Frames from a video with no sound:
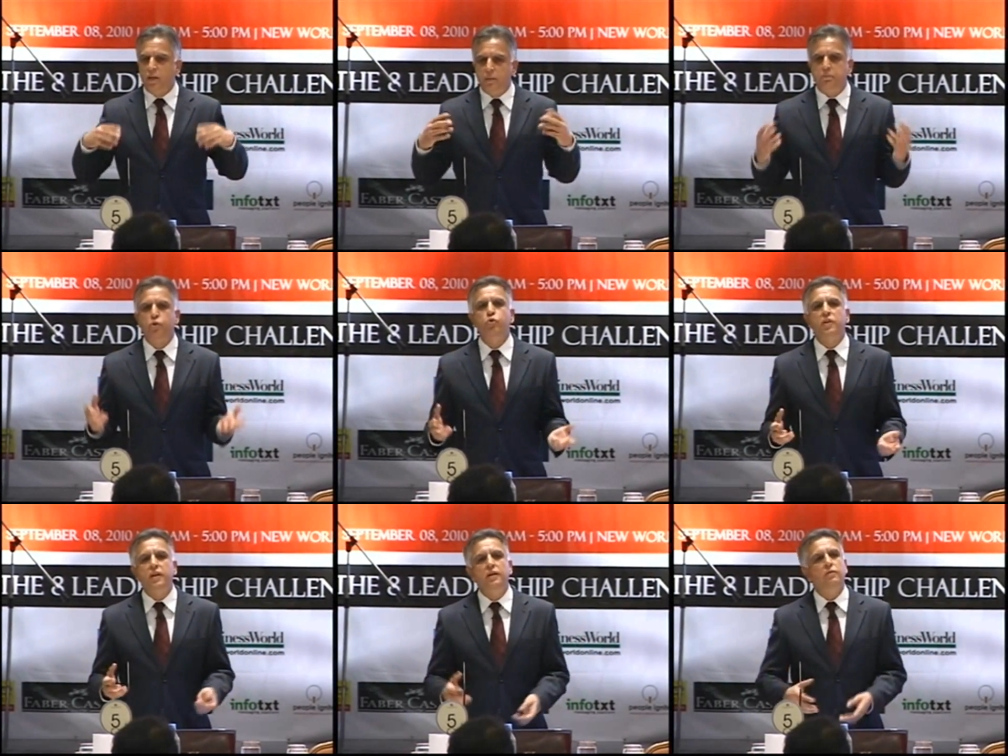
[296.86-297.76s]
Their
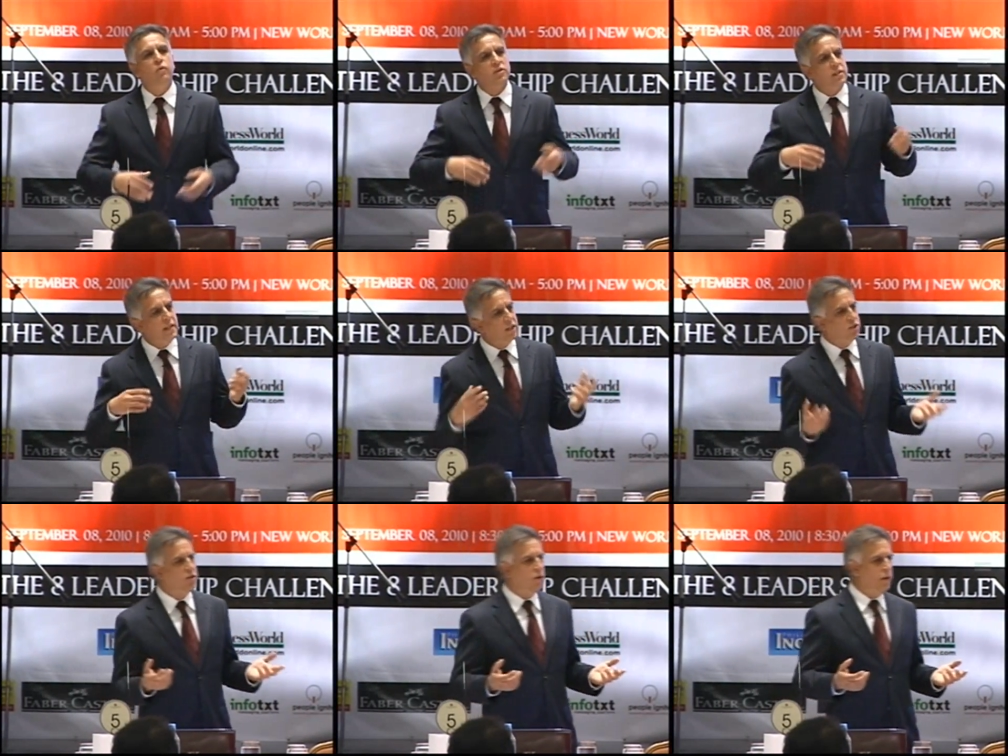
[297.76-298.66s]
beauty was
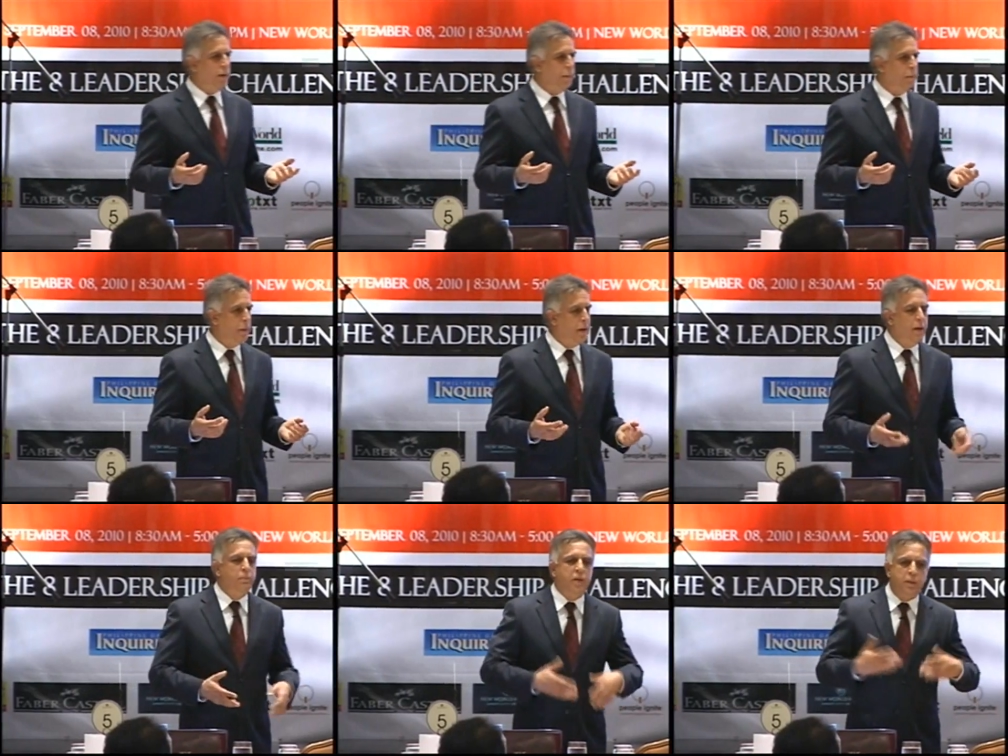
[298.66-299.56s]
legendary.
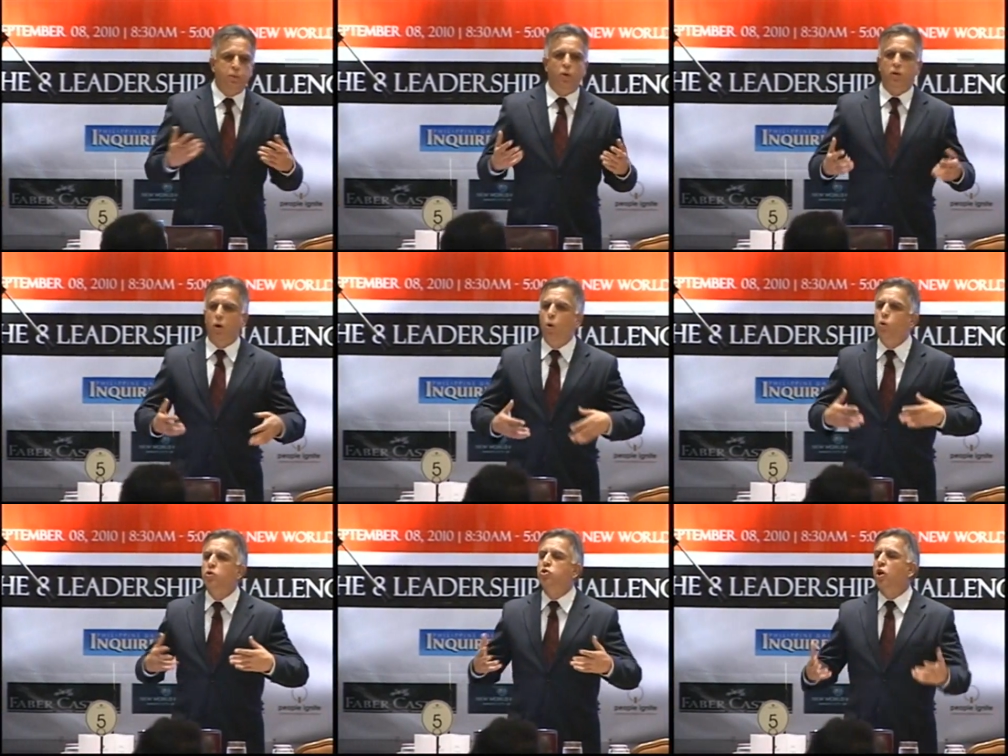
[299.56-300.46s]
people, the
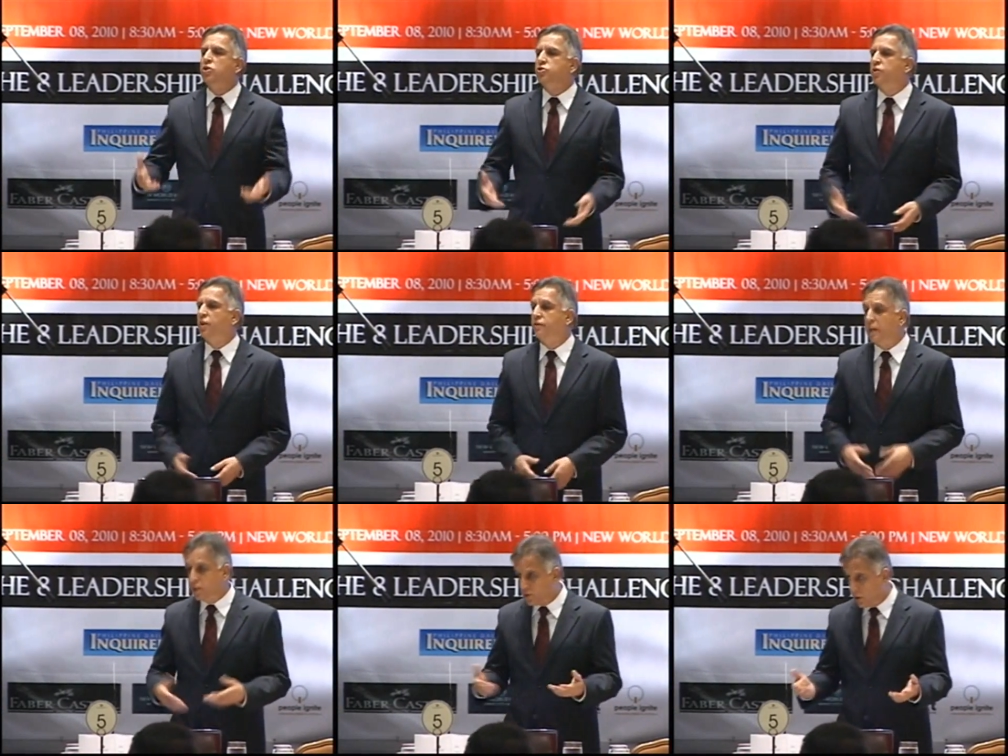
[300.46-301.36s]
whole country of
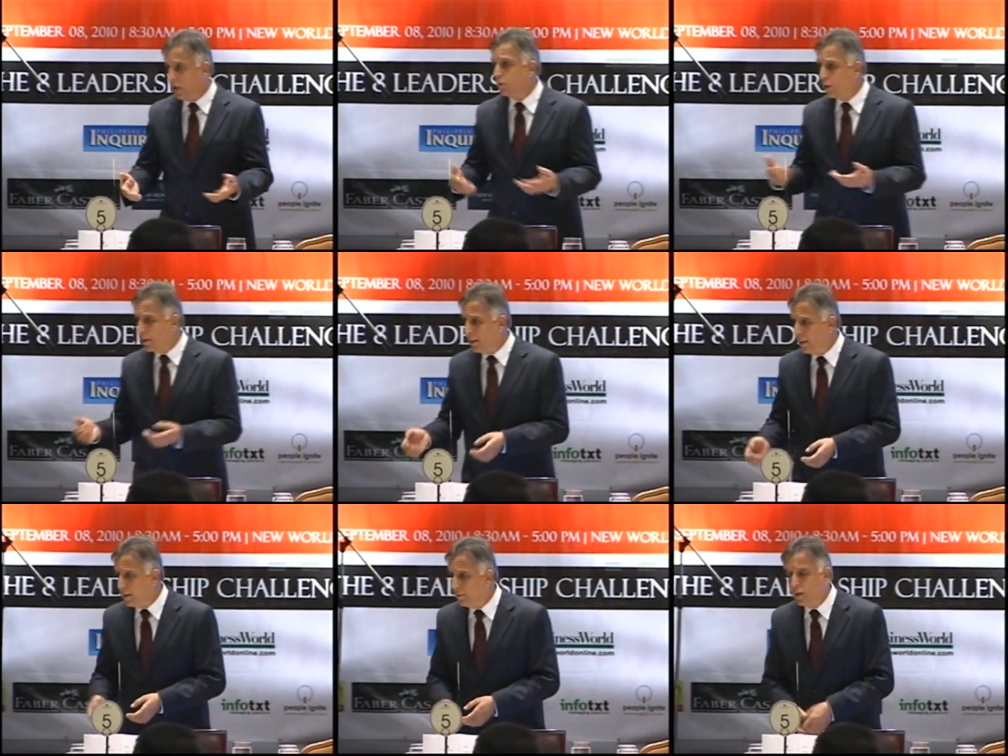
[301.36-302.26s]
Israel where they
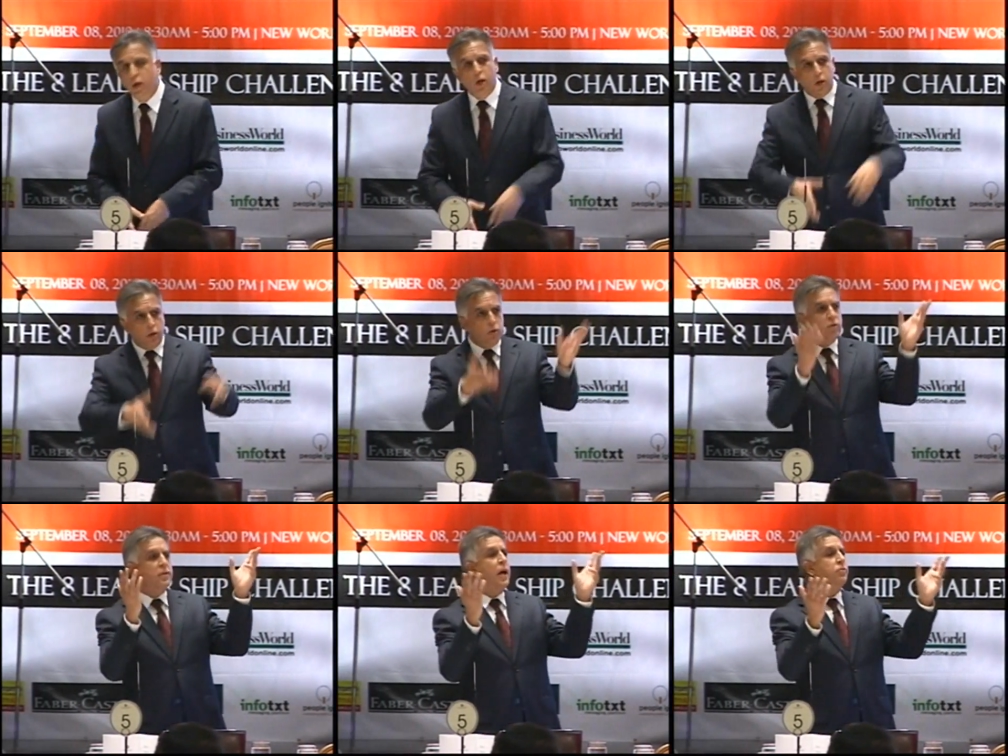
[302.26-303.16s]
lived,
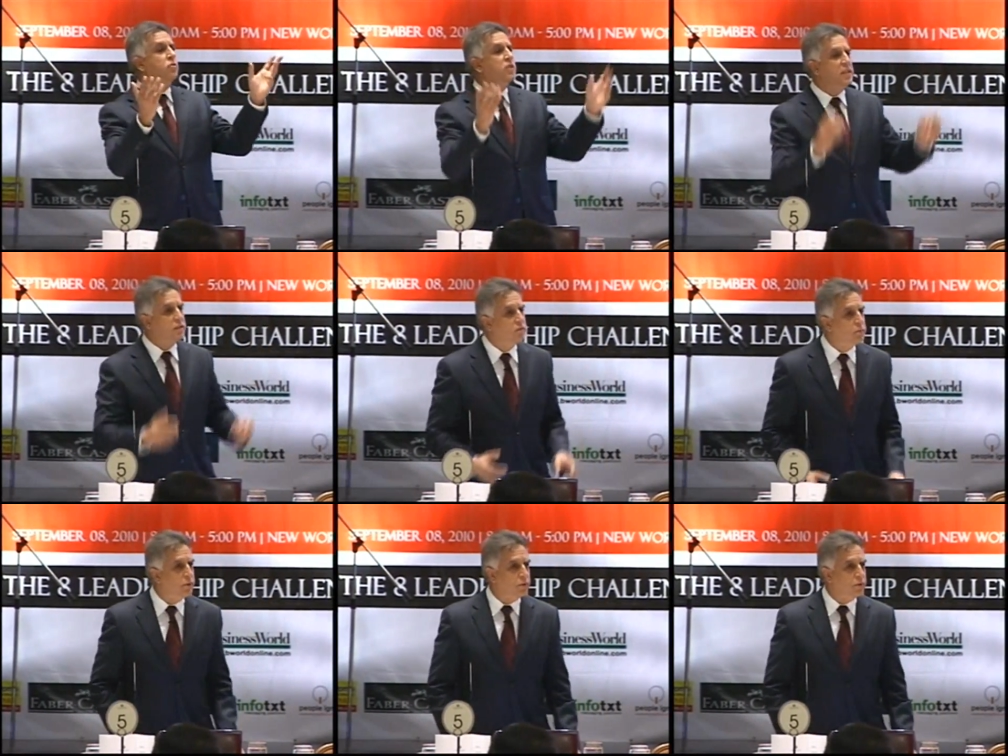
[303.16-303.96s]
looked up to these two